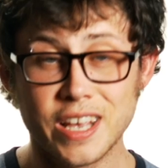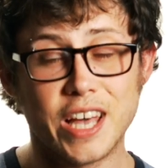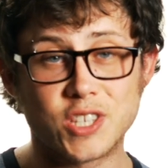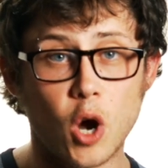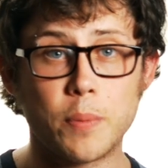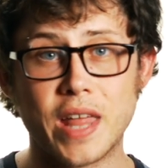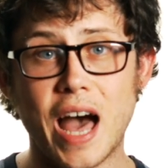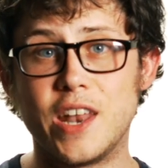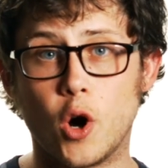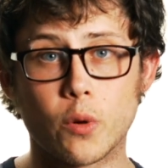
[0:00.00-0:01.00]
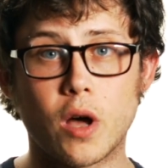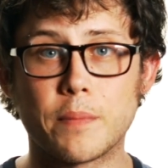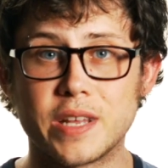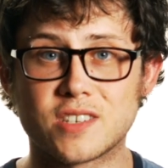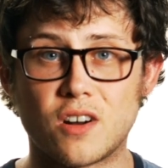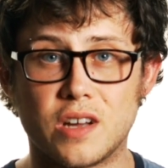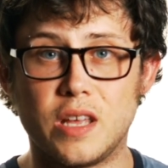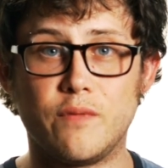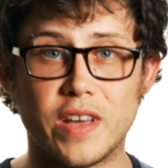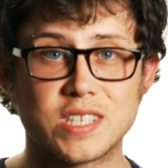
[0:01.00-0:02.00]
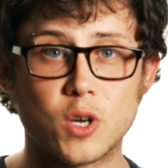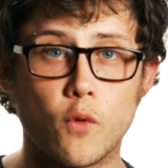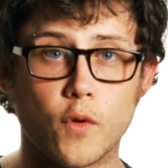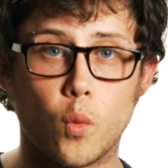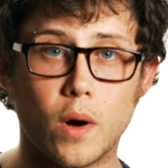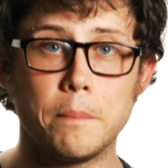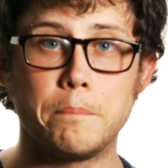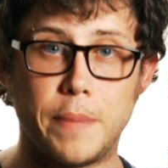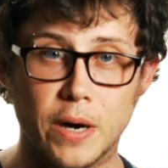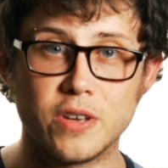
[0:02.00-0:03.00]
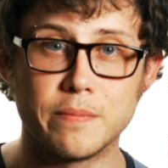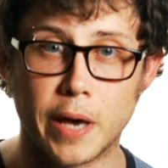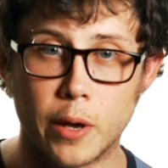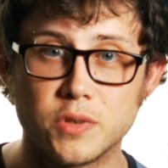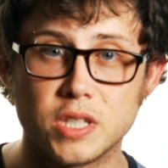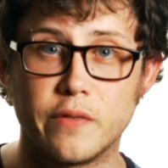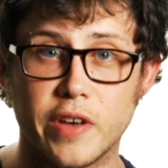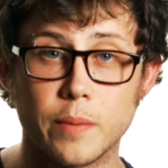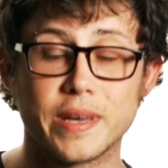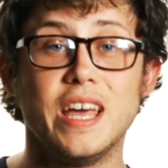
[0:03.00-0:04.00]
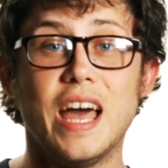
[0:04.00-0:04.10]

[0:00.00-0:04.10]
On top of that, an oil company is currently investing over £1 billion in developing